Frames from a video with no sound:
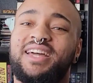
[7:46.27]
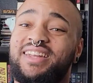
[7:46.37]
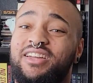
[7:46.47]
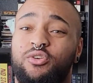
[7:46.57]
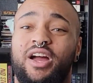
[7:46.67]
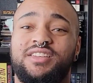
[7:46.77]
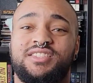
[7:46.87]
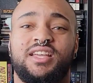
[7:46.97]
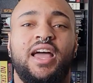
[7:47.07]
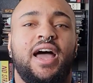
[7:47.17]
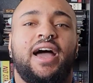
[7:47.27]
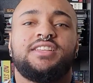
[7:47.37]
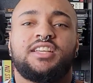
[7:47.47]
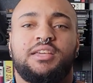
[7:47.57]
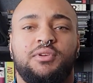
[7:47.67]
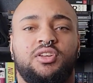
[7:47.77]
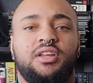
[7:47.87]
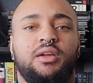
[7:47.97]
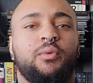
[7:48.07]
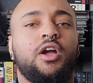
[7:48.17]
I digress. As a
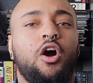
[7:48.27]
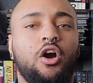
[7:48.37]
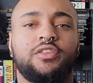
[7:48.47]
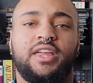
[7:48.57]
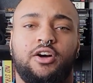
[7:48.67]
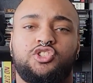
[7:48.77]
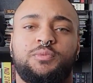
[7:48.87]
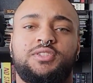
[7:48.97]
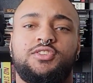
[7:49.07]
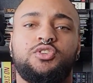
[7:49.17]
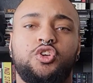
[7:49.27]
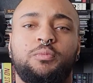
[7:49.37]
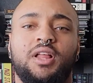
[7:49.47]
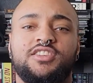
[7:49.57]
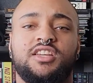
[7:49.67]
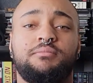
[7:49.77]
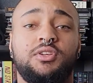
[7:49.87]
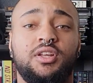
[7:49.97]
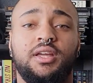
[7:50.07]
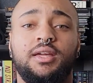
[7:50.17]
community, we are the LGBTQ+
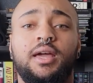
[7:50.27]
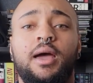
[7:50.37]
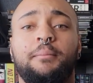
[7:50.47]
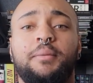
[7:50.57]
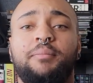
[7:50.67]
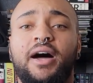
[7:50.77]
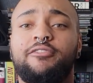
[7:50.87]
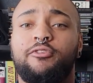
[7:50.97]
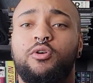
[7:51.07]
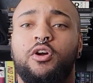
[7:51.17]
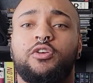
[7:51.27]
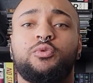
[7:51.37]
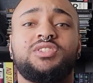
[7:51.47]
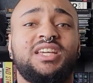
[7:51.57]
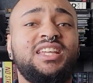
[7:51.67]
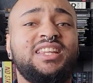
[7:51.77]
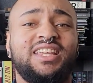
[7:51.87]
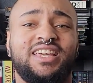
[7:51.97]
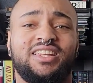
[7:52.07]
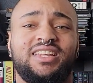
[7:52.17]
community, but bi folk are
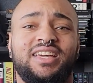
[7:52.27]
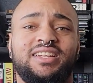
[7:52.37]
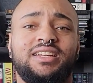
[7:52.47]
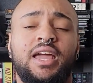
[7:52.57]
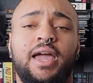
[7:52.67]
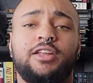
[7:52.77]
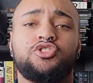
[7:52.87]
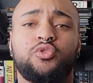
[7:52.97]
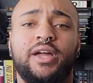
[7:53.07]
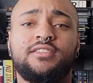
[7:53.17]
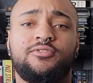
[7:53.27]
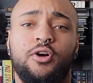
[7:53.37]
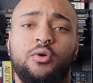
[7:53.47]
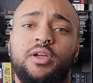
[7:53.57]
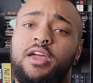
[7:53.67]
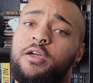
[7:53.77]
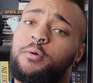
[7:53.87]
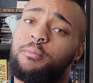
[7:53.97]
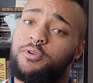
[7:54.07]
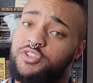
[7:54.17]
routinely alienated, and trans folk,
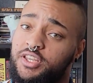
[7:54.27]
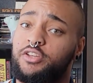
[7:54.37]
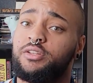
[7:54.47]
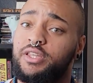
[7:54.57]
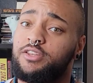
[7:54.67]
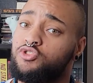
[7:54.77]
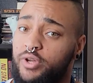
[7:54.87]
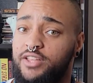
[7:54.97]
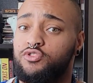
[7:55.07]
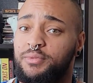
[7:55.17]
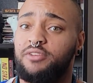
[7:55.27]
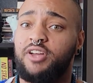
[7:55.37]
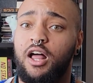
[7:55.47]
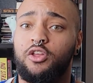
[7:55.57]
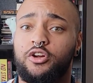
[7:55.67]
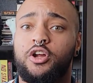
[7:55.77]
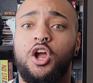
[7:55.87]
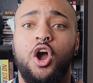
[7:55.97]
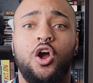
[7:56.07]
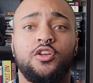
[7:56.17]
particularly trans women of color,
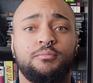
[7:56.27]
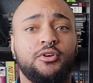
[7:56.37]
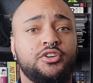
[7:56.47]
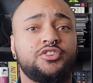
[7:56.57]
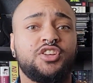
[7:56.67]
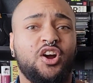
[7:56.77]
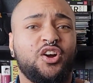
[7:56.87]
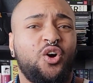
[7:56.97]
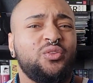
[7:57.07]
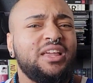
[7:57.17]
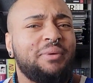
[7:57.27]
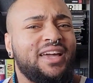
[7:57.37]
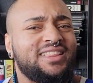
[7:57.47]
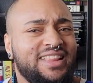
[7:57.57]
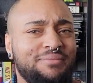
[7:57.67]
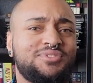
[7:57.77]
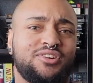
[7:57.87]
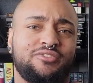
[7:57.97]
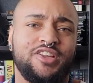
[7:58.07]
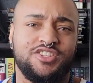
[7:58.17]
murders are only paid lip
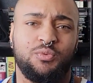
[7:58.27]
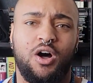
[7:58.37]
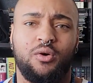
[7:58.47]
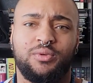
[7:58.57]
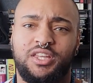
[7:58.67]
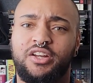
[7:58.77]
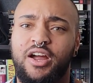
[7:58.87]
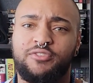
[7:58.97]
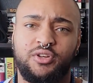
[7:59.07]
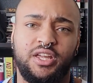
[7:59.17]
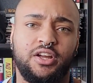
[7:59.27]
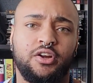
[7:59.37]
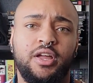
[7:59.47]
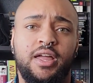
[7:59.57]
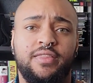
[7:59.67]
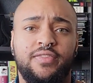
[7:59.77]
service, while year after year, the